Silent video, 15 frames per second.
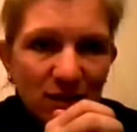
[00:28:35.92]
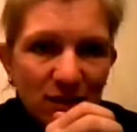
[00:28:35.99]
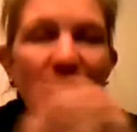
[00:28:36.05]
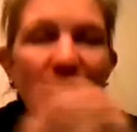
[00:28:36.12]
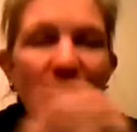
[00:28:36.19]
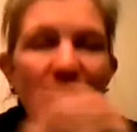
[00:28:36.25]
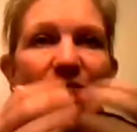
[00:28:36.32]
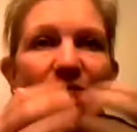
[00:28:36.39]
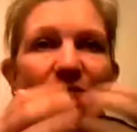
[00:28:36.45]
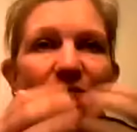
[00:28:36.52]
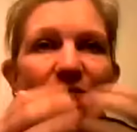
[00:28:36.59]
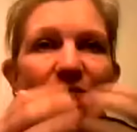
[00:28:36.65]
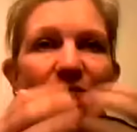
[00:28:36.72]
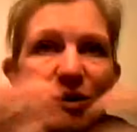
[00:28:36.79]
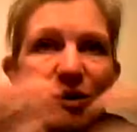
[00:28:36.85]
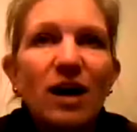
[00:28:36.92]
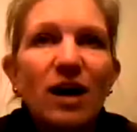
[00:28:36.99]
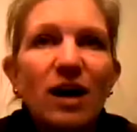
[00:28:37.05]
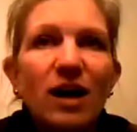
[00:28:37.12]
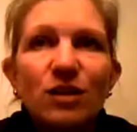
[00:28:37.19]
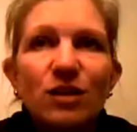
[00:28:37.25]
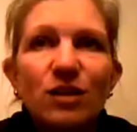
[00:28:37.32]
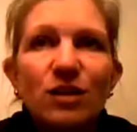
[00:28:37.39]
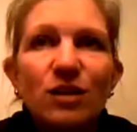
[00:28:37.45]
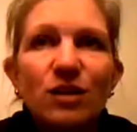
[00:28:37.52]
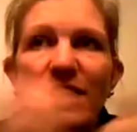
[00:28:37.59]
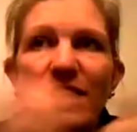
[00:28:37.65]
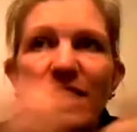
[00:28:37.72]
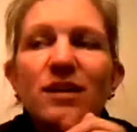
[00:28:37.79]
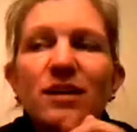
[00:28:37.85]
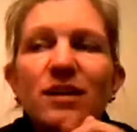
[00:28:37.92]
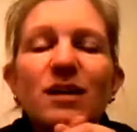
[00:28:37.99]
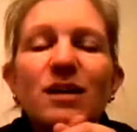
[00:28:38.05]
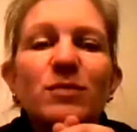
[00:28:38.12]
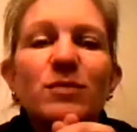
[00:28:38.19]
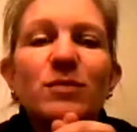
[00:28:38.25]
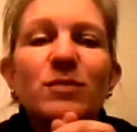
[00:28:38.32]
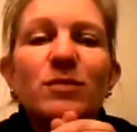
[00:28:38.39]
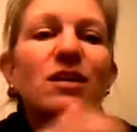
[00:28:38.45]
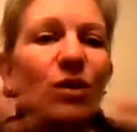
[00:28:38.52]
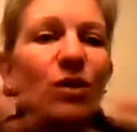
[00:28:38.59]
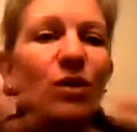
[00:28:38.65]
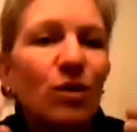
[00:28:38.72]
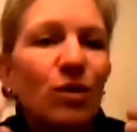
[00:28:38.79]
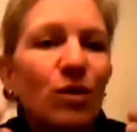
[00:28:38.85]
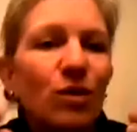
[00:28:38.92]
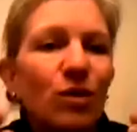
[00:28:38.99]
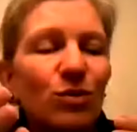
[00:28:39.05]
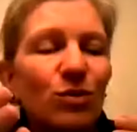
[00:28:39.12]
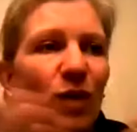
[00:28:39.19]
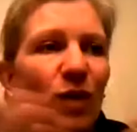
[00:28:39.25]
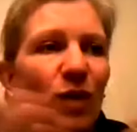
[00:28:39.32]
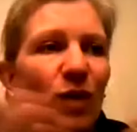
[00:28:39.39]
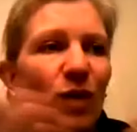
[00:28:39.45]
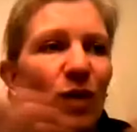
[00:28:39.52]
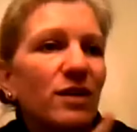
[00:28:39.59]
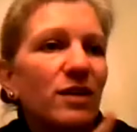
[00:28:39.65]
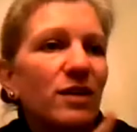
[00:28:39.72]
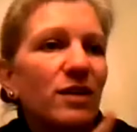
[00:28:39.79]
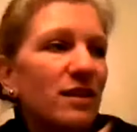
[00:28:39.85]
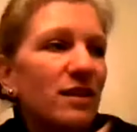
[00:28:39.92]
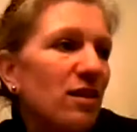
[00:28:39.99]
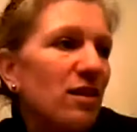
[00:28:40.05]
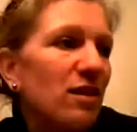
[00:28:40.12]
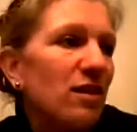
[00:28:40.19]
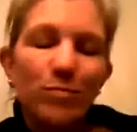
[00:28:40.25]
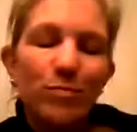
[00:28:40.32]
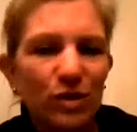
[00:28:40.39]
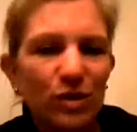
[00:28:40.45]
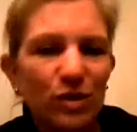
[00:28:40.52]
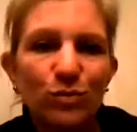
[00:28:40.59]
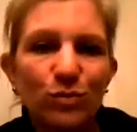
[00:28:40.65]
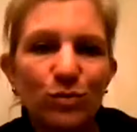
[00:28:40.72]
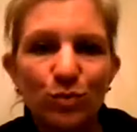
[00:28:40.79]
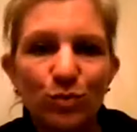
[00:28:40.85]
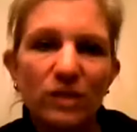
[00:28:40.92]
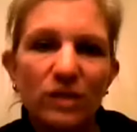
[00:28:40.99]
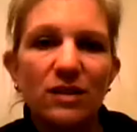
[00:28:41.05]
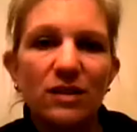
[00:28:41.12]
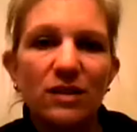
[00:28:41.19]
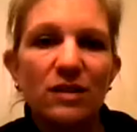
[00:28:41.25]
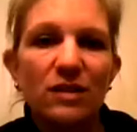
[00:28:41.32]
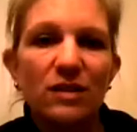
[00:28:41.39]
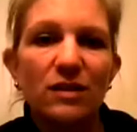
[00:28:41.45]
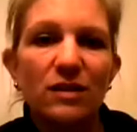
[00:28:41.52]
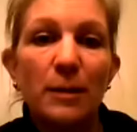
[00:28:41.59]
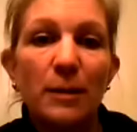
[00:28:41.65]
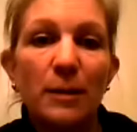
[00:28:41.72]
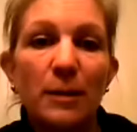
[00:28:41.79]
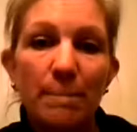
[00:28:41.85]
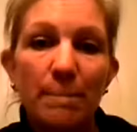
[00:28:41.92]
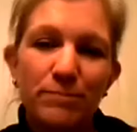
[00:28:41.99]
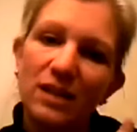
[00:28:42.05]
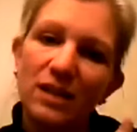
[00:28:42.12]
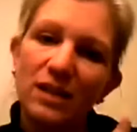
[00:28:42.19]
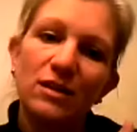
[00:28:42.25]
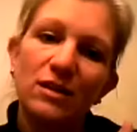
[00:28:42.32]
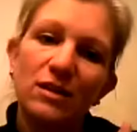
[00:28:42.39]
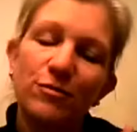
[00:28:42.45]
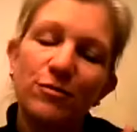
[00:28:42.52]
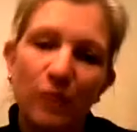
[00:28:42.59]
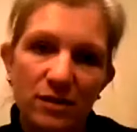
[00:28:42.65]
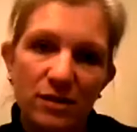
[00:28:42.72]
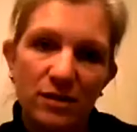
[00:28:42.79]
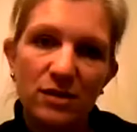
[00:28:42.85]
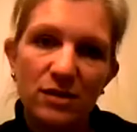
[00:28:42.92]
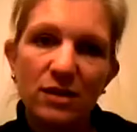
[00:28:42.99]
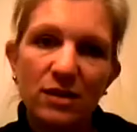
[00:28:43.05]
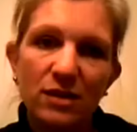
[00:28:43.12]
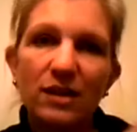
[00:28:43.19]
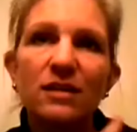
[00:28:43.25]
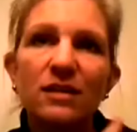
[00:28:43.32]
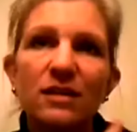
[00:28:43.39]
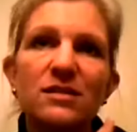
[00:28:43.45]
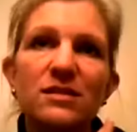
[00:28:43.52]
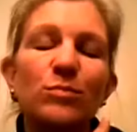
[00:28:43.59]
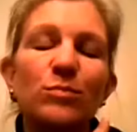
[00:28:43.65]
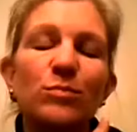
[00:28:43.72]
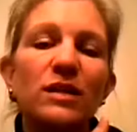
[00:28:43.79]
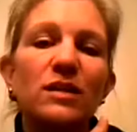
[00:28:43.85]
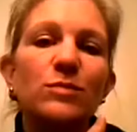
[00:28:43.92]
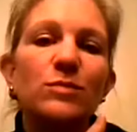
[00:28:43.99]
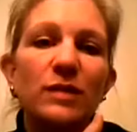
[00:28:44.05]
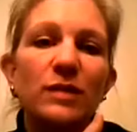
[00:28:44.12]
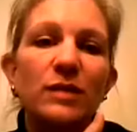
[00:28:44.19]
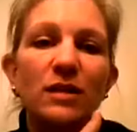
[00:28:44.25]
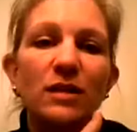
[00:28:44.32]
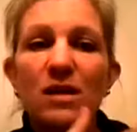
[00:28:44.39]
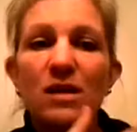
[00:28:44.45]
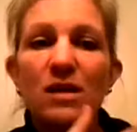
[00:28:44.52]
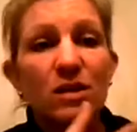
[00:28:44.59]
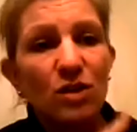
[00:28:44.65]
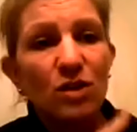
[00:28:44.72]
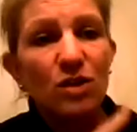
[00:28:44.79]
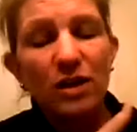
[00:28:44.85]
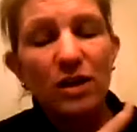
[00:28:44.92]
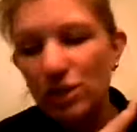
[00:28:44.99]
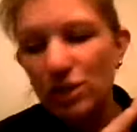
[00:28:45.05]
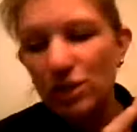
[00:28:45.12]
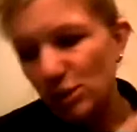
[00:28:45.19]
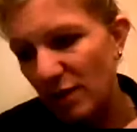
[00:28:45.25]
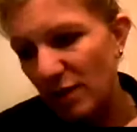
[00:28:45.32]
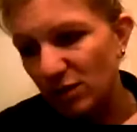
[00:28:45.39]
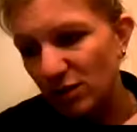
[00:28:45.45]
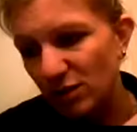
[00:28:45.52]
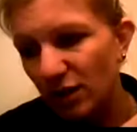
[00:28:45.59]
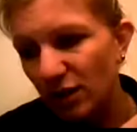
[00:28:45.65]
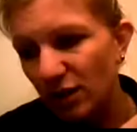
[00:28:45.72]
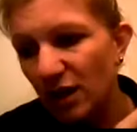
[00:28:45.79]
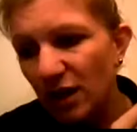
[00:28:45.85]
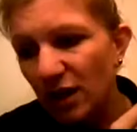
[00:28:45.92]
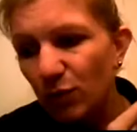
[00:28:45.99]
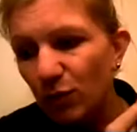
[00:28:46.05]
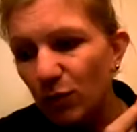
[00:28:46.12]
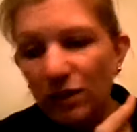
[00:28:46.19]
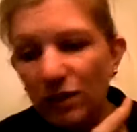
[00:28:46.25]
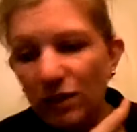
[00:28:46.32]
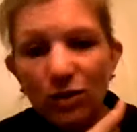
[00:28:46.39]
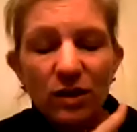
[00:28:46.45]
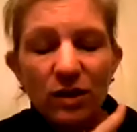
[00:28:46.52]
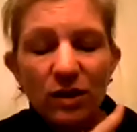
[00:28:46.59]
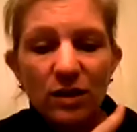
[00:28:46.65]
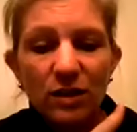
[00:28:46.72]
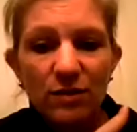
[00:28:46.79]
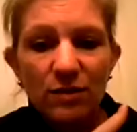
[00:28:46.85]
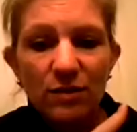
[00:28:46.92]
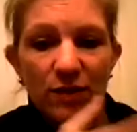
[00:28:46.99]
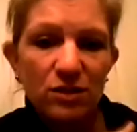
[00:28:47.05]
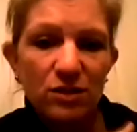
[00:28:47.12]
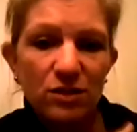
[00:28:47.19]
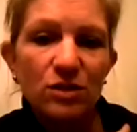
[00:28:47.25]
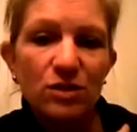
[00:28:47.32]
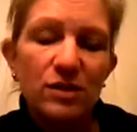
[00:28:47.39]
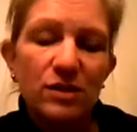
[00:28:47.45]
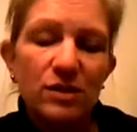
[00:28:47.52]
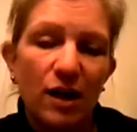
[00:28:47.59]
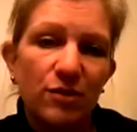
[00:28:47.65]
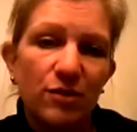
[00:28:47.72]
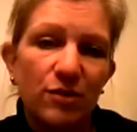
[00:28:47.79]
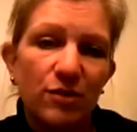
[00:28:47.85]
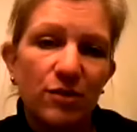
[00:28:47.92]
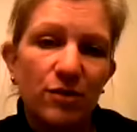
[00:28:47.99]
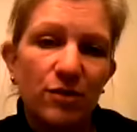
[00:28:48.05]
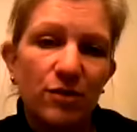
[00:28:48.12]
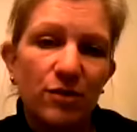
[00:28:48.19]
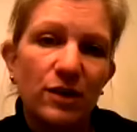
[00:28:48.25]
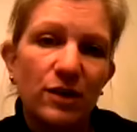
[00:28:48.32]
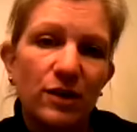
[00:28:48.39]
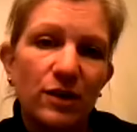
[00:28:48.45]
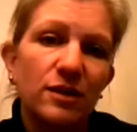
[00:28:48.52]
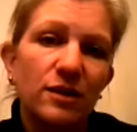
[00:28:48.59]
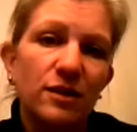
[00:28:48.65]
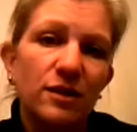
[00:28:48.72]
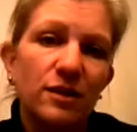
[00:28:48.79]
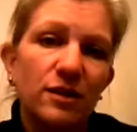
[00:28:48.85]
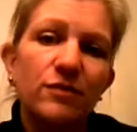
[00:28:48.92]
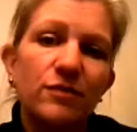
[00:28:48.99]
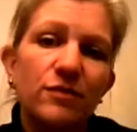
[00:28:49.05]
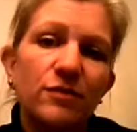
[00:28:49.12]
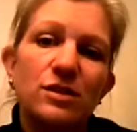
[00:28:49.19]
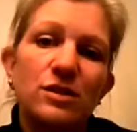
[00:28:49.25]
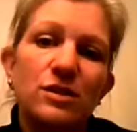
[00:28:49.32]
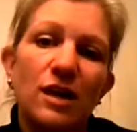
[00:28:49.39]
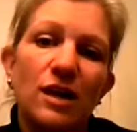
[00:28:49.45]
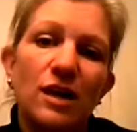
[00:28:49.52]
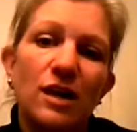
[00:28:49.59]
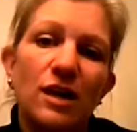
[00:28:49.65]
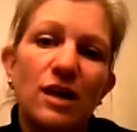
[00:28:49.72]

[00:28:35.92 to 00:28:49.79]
Now I look at it and I'm like, "Oh, wow, like that person really needed a friend. They needed somebody to be non-judgmental." And when you can invest in yourself and love yourself,